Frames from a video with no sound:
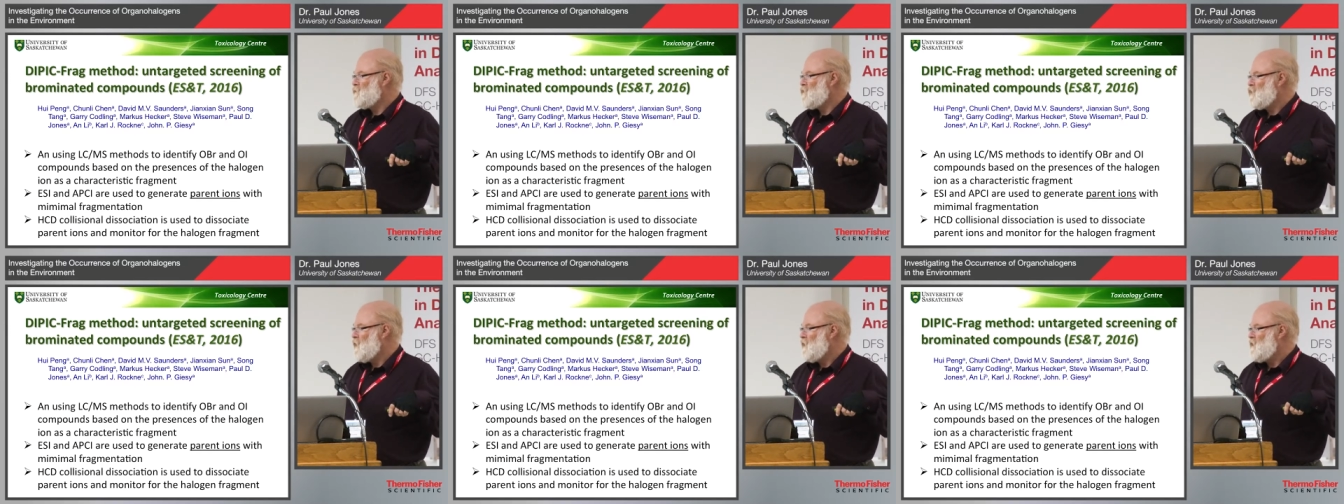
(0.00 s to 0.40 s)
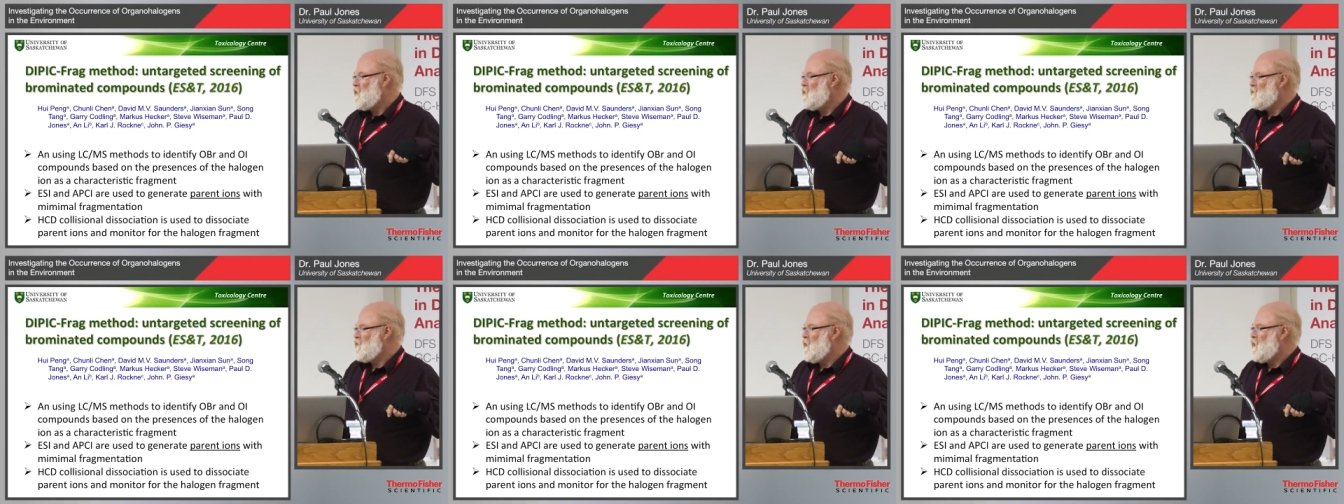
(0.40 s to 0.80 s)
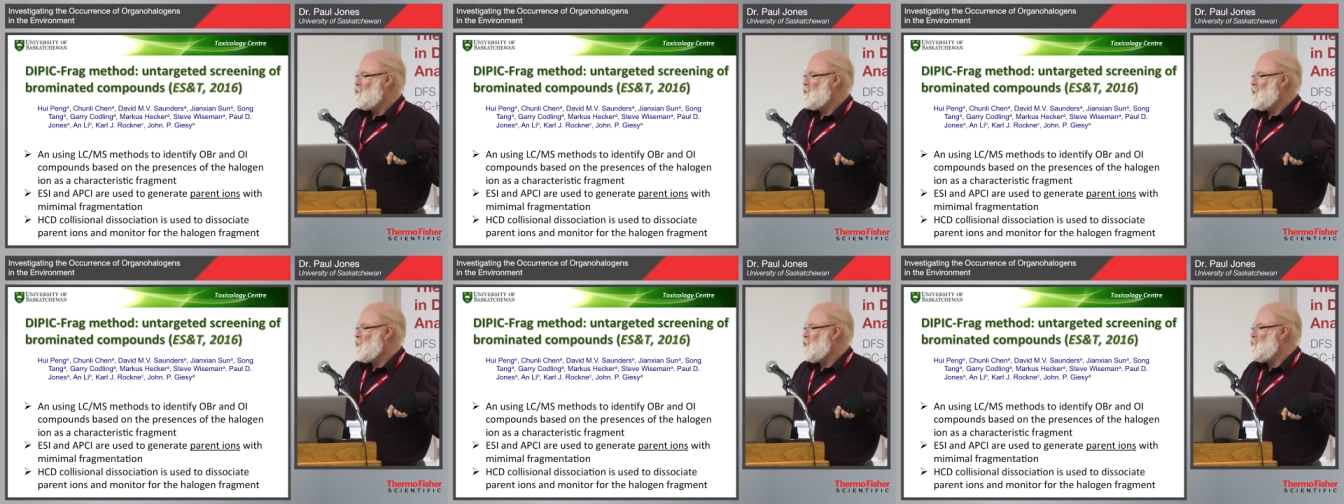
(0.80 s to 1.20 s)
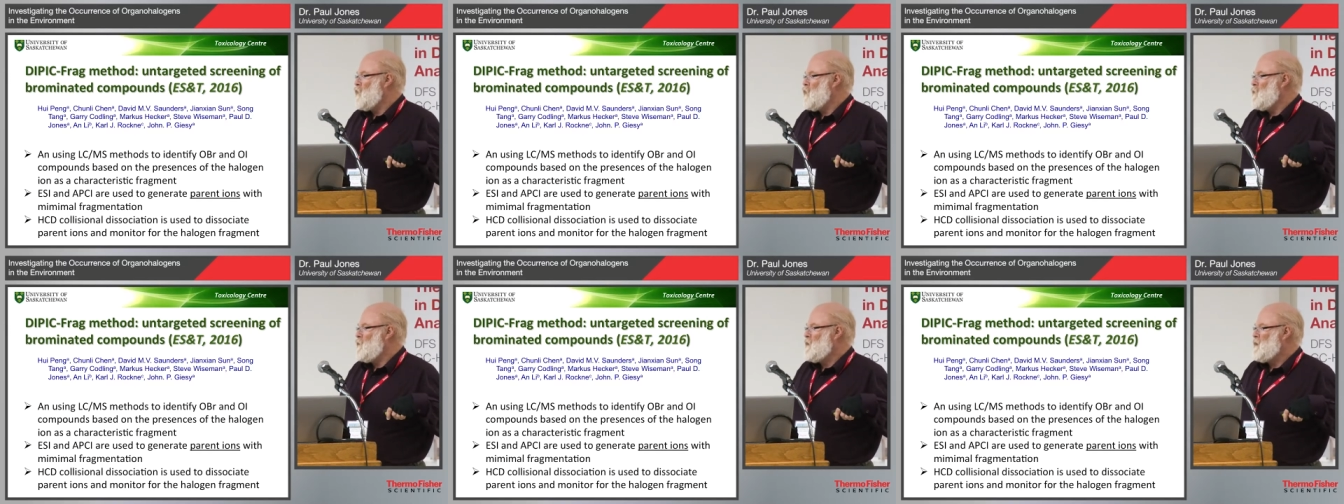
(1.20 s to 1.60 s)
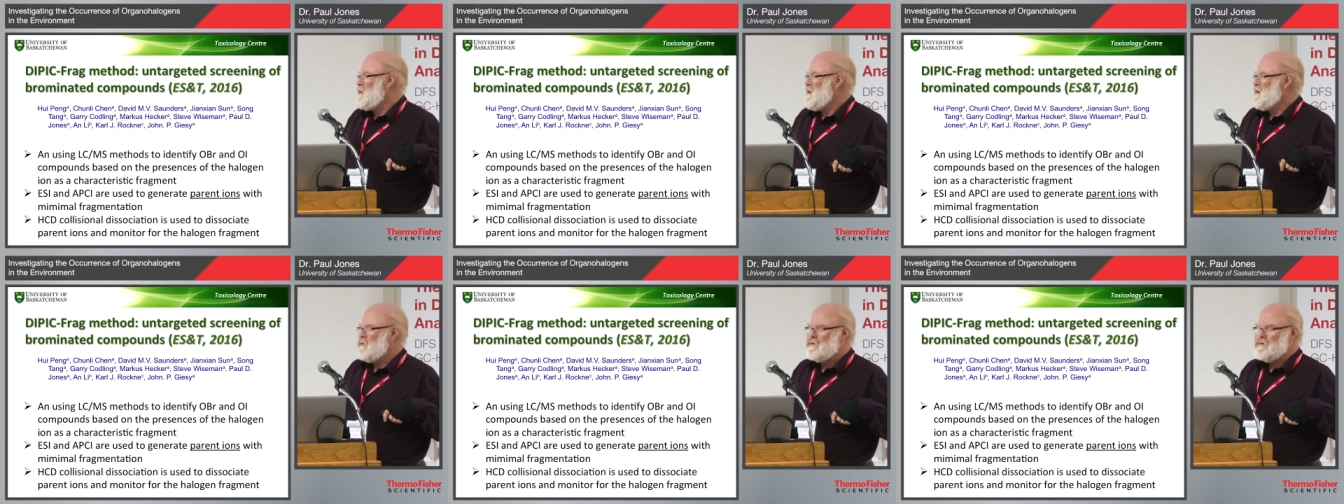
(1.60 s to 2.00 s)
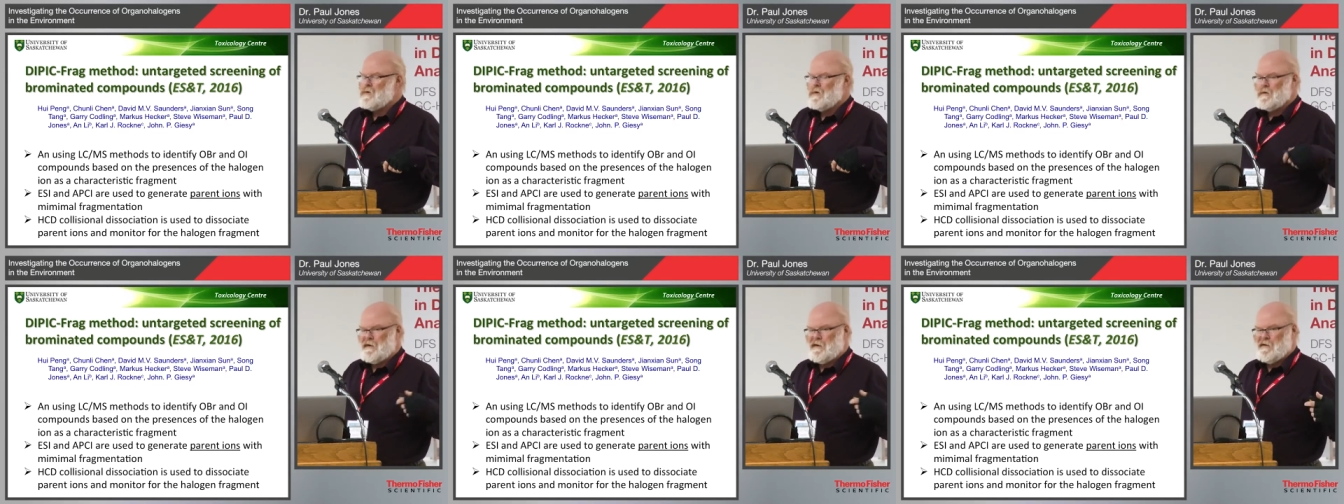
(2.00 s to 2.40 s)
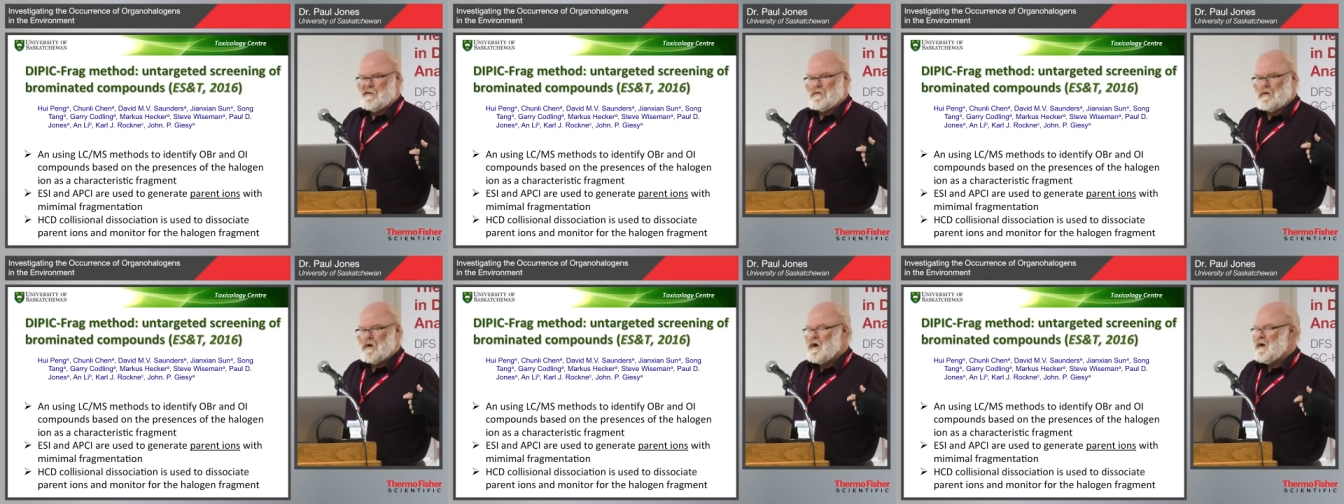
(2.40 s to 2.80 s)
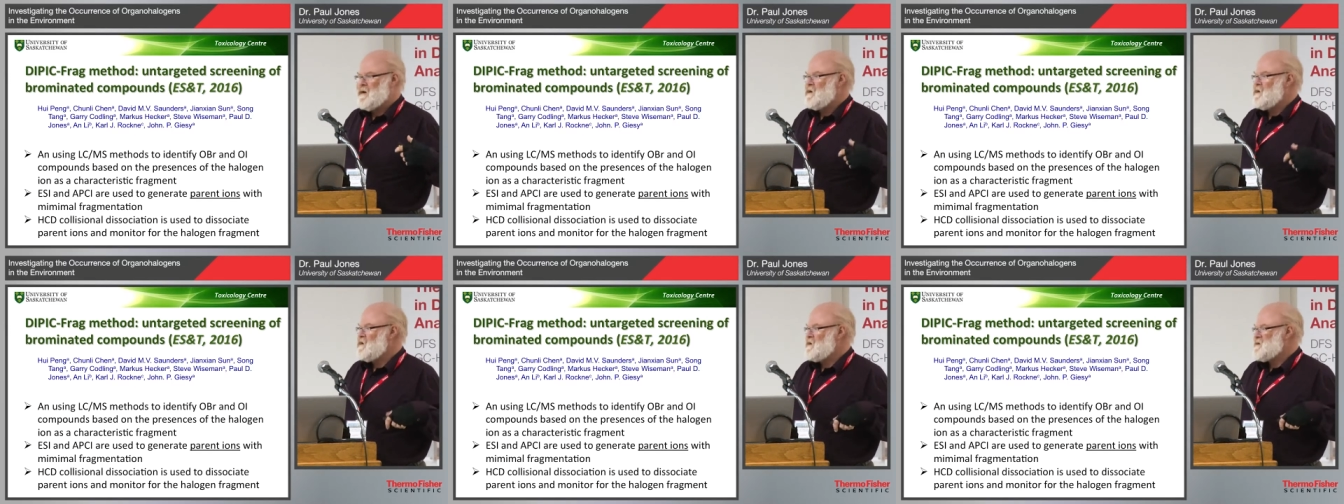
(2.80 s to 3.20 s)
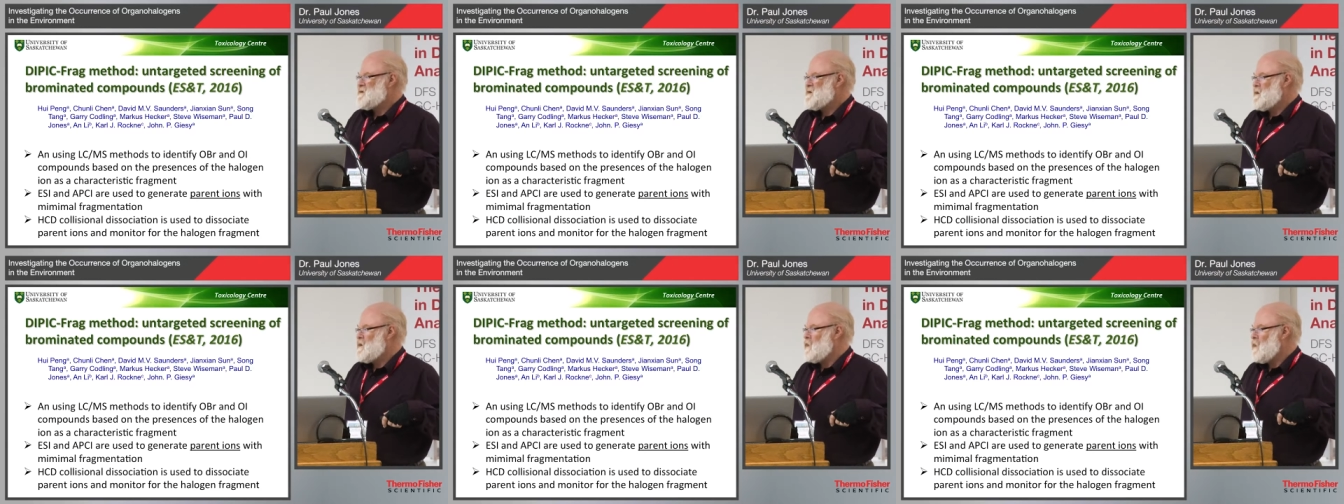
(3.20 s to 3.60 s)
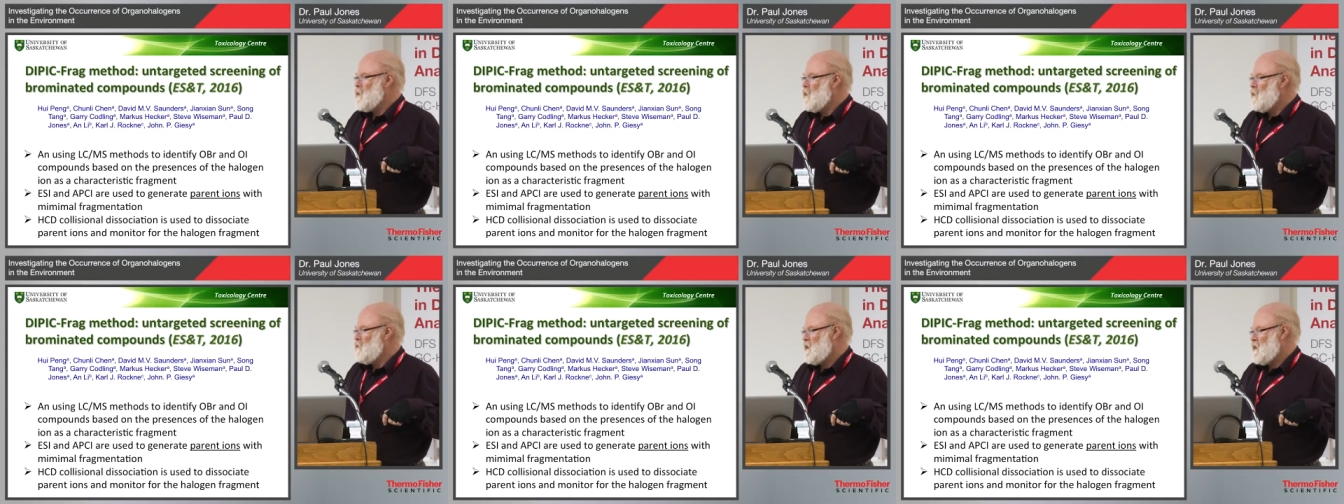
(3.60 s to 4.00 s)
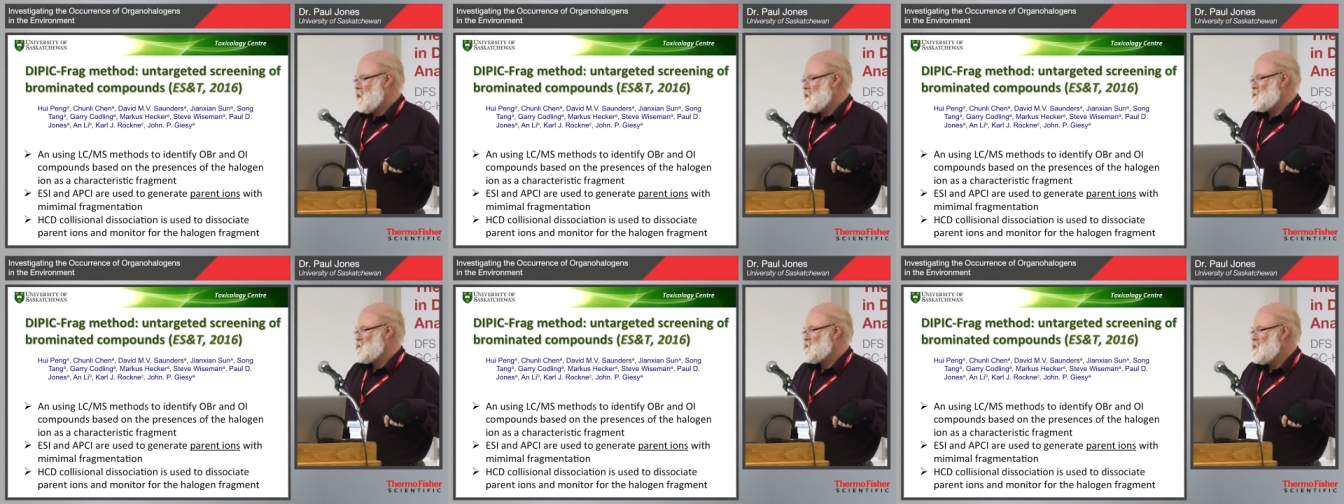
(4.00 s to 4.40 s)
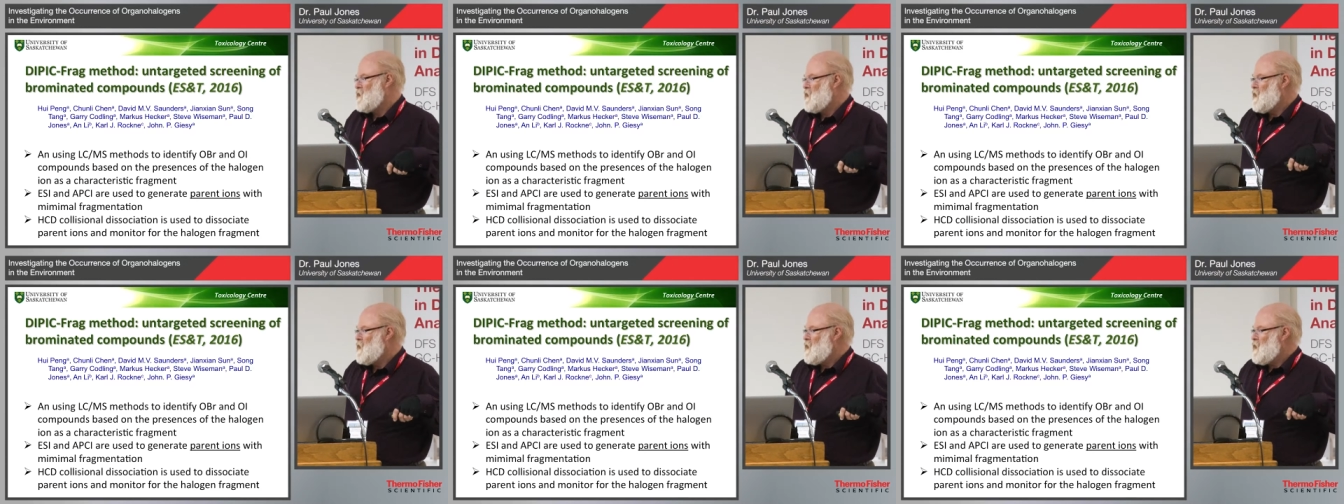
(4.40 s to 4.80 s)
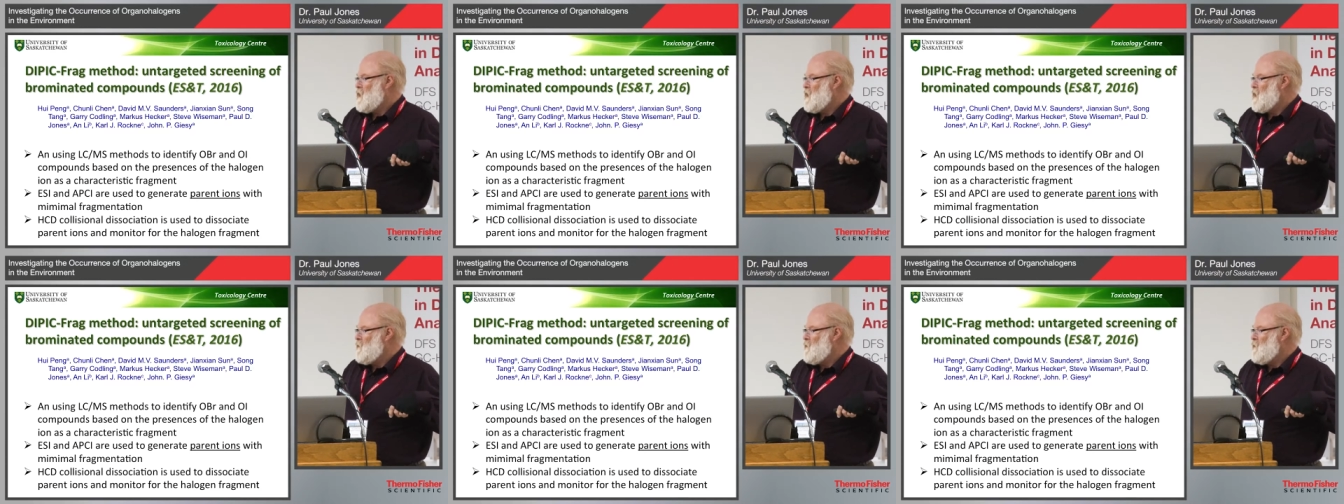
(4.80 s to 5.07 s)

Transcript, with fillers: to identify organobromine and organoiodine containing compounds uh,